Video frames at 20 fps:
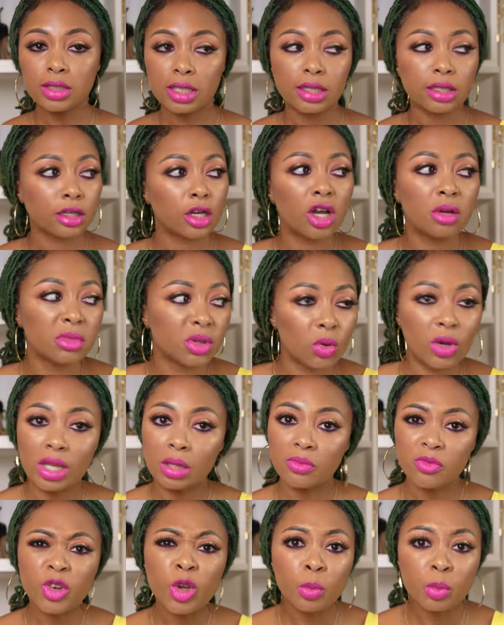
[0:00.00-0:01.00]
not to call me
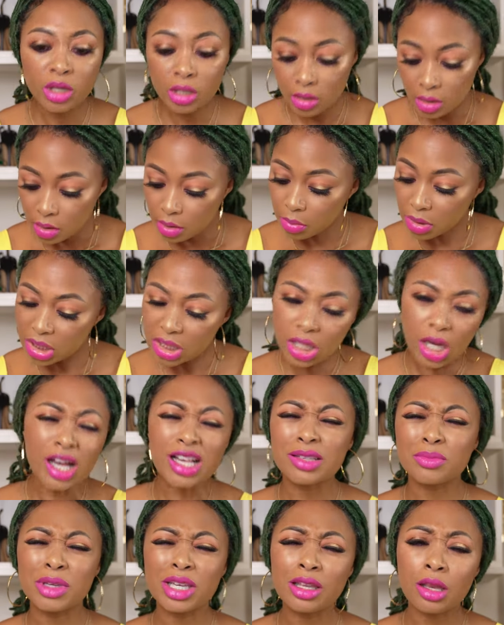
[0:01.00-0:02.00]
while i but he
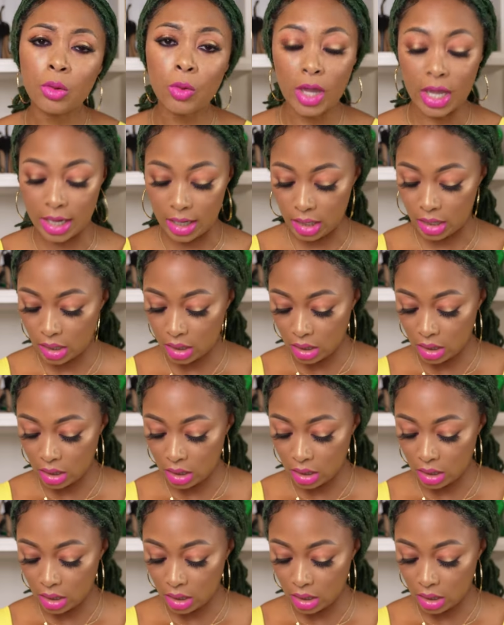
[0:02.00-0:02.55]
called me anyway.